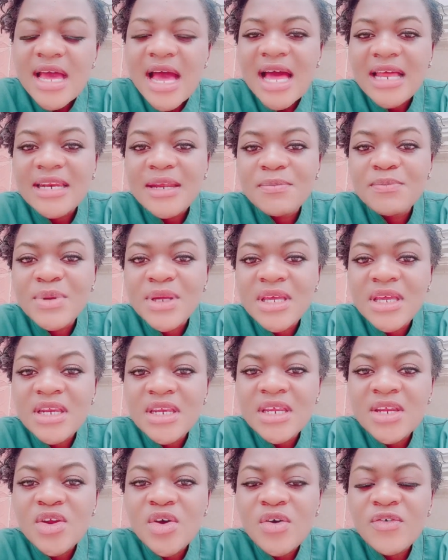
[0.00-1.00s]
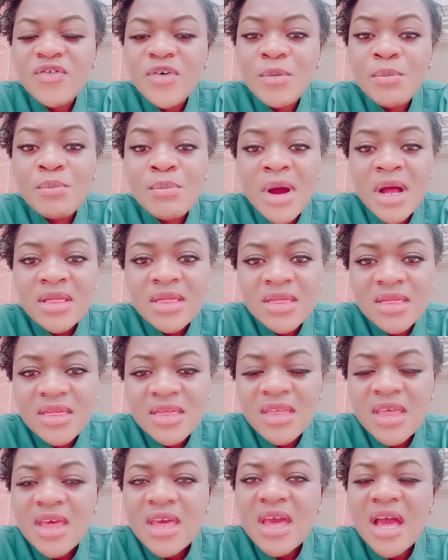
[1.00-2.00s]
at the beginning of a month,
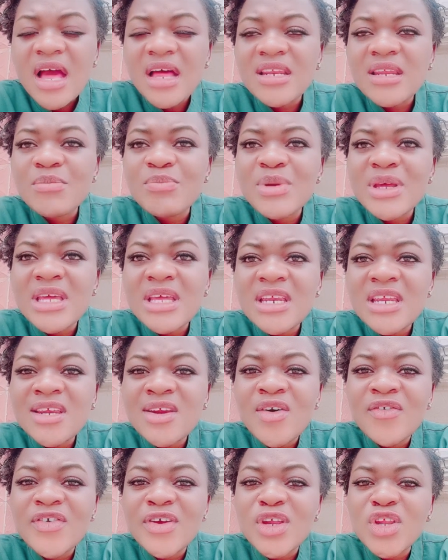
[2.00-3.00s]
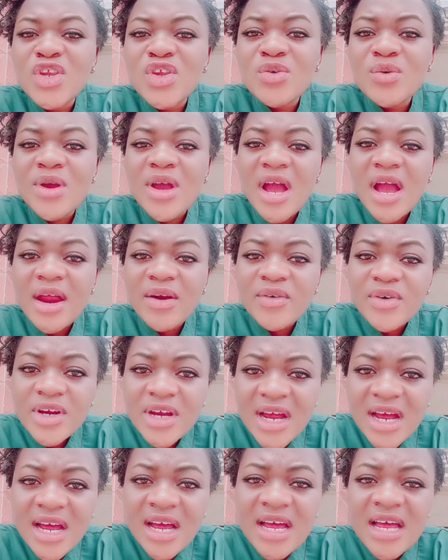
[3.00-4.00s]
at the beginning of a new
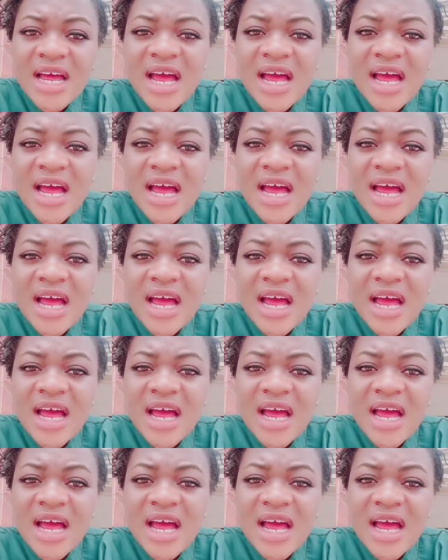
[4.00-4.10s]
career,